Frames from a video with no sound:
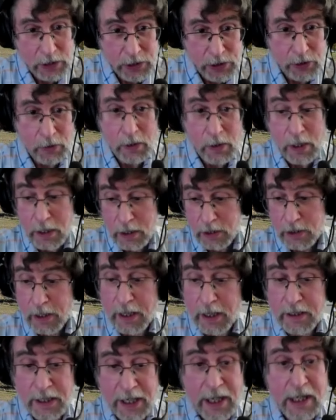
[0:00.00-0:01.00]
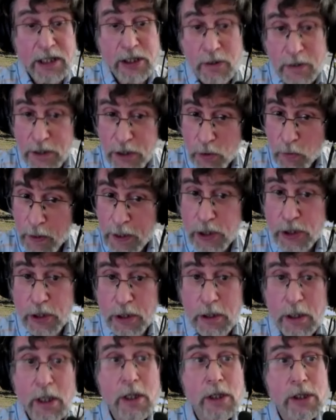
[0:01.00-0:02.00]
So to answer his
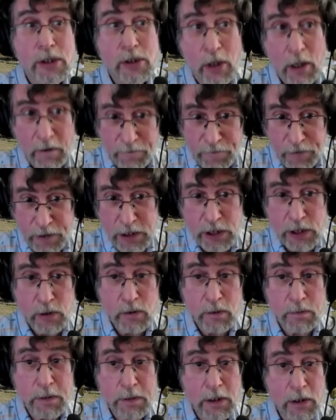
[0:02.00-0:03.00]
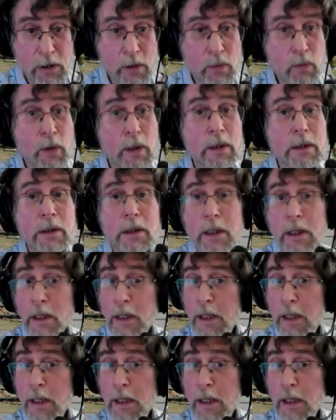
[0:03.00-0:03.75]
question, tall fescue would be a good one.